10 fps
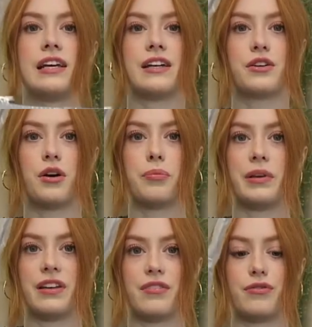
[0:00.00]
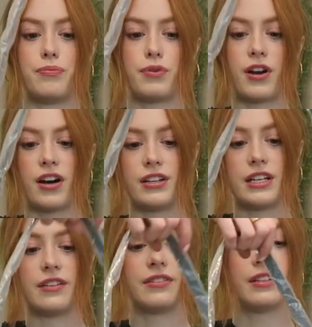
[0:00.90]
like a copy of
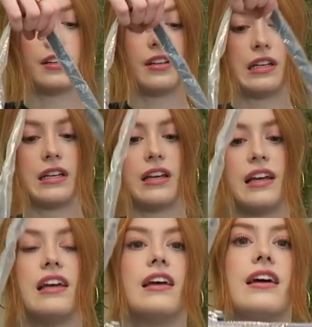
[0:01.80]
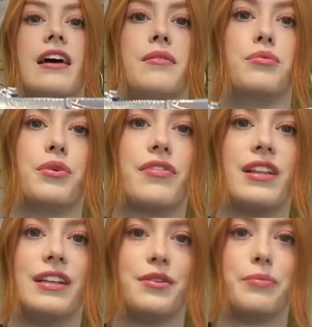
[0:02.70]
Prada, with
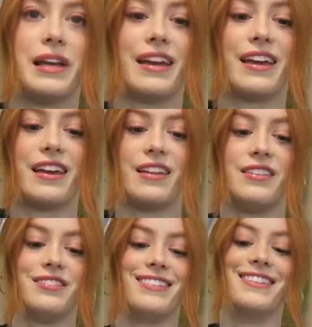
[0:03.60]
the little bit here.